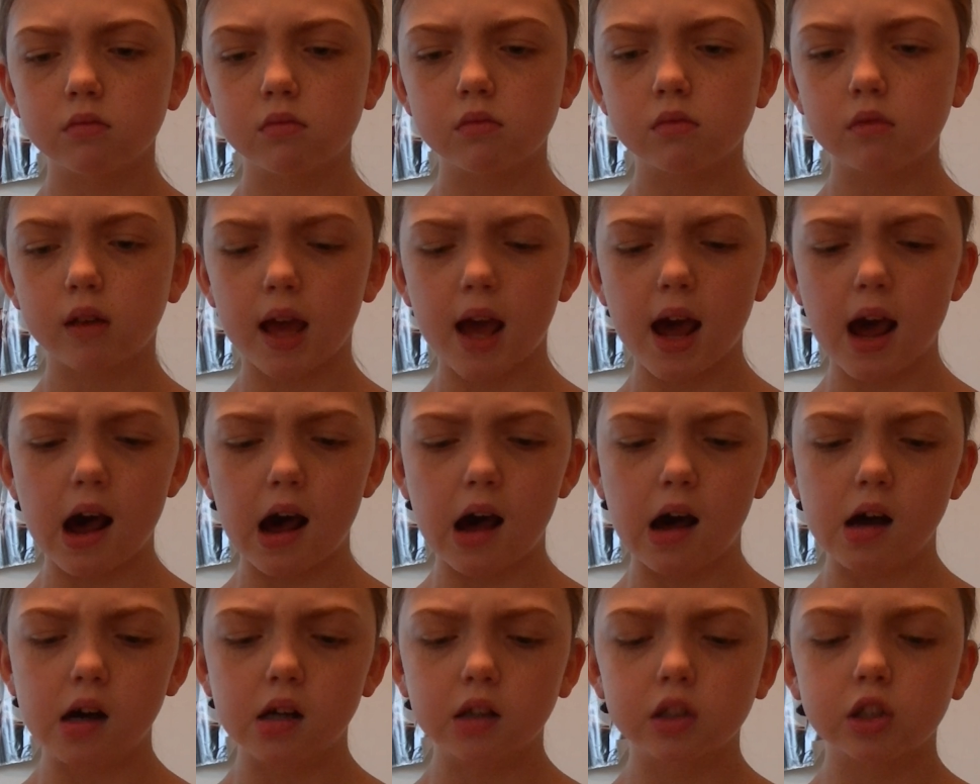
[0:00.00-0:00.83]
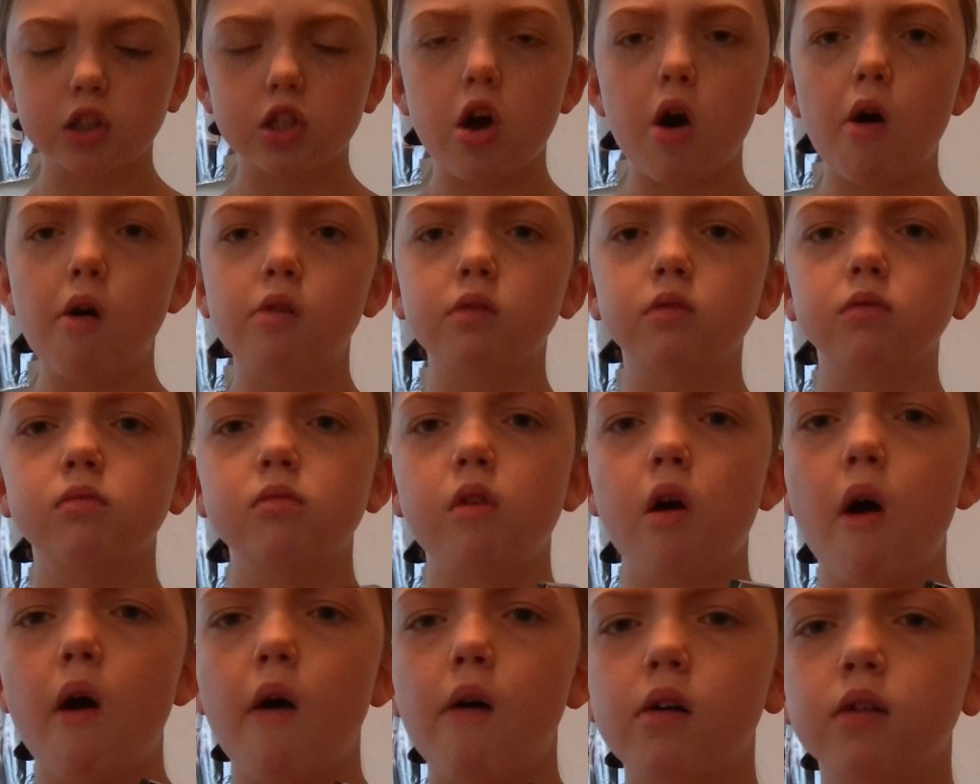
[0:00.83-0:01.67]
Yeah, so
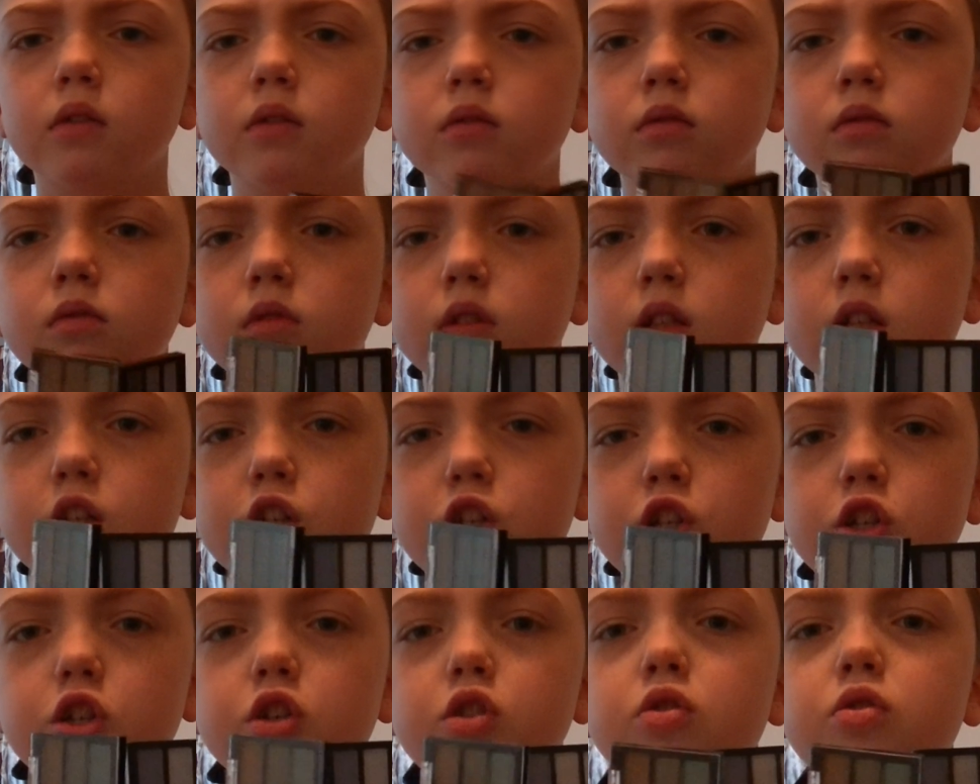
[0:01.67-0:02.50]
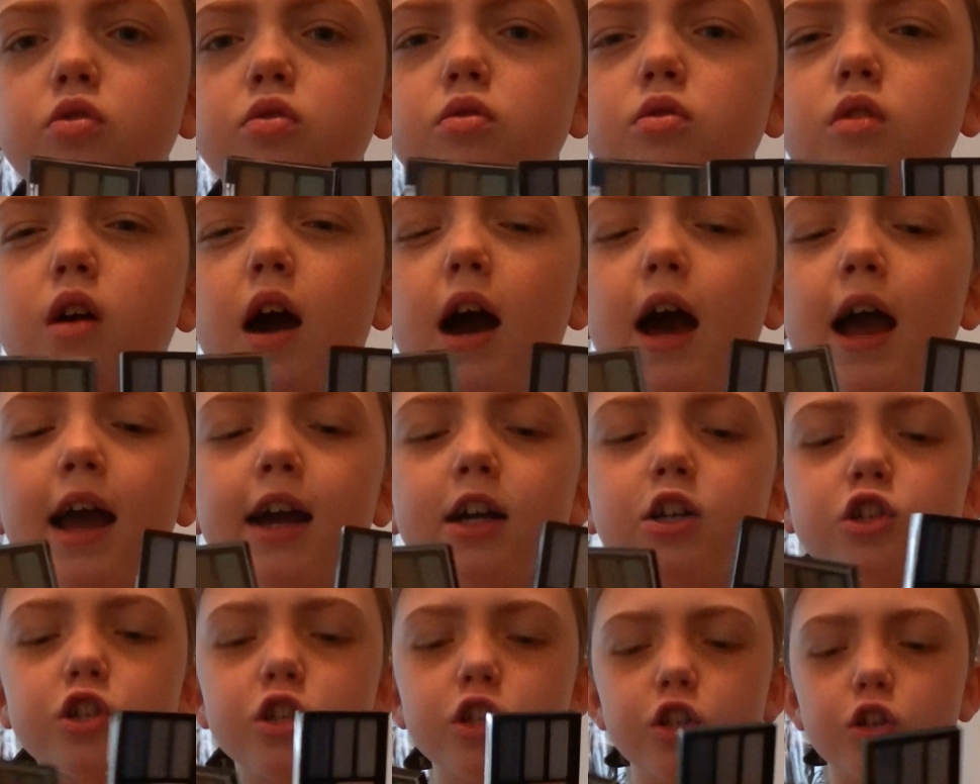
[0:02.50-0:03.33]
these 2, I
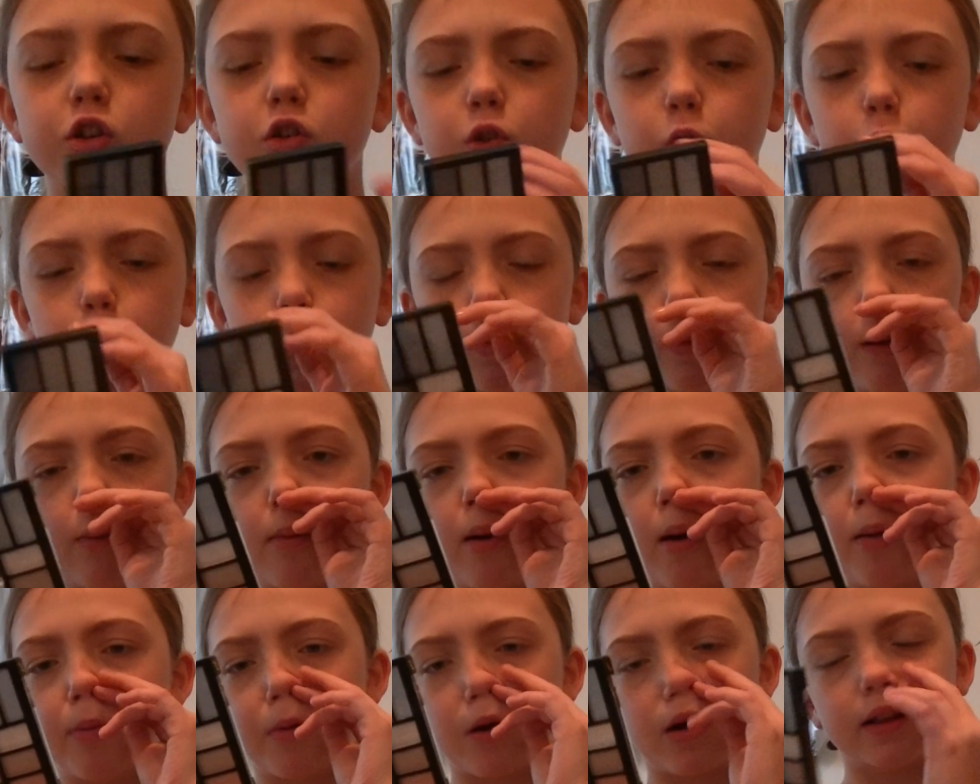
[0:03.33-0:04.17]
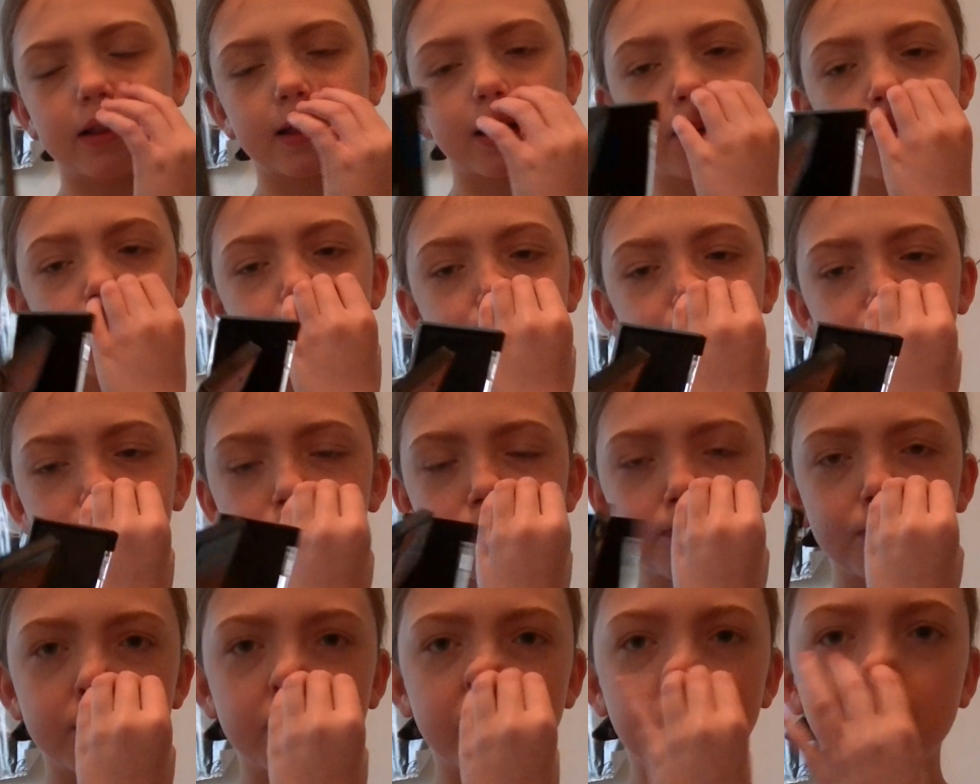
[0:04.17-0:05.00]
actually don't know where my mom got them.
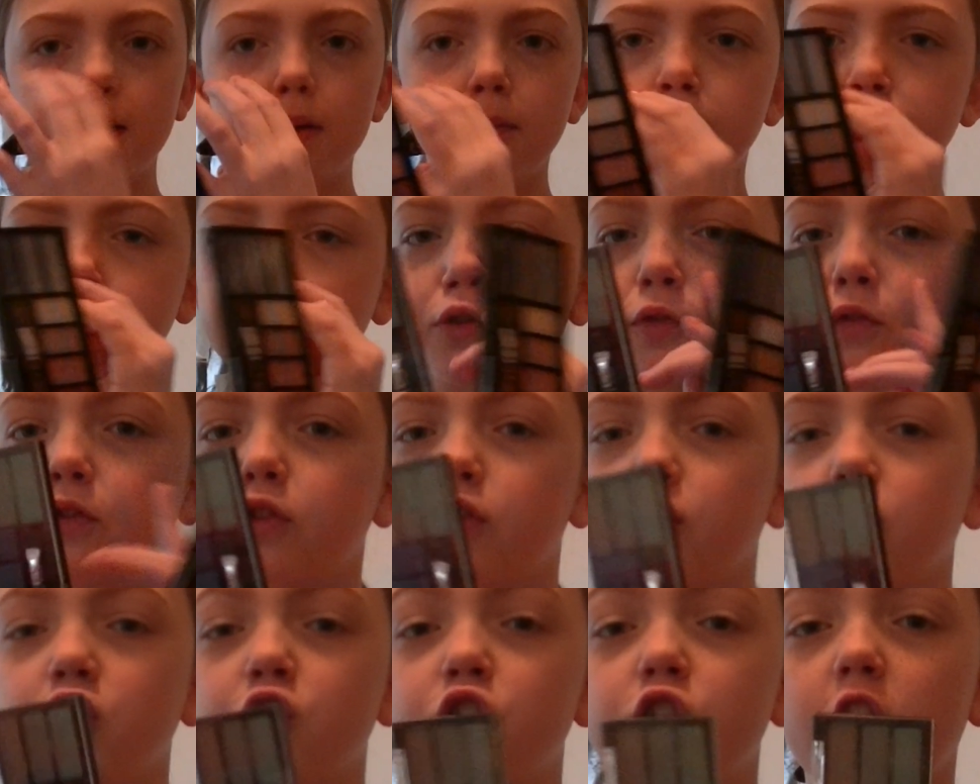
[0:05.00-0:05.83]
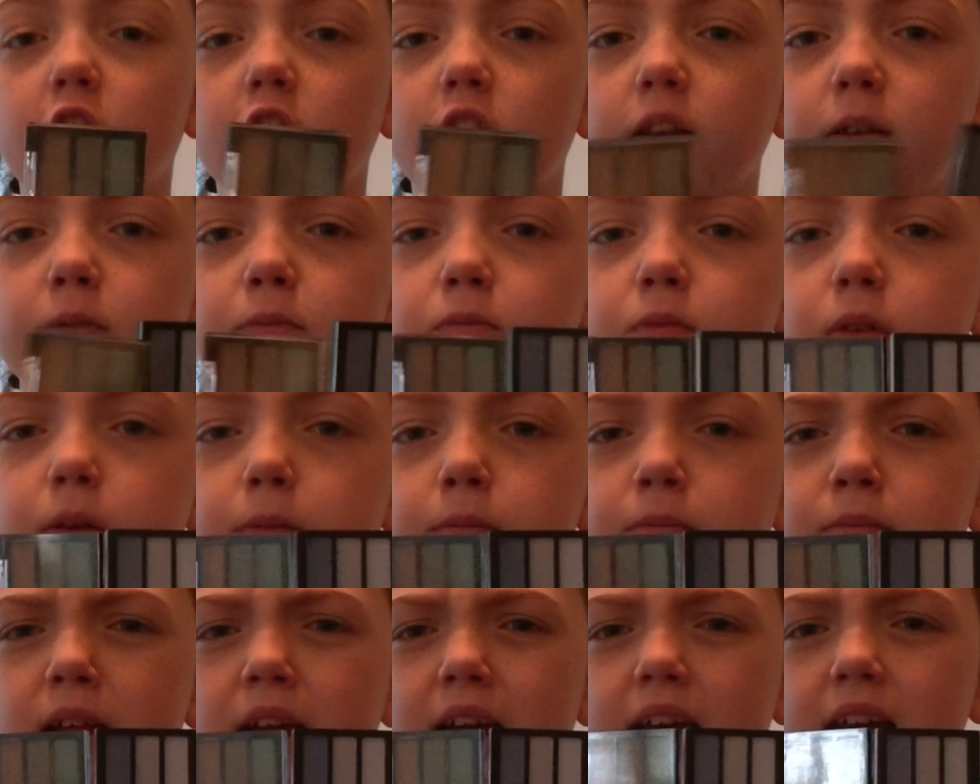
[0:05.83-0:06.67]
She got them from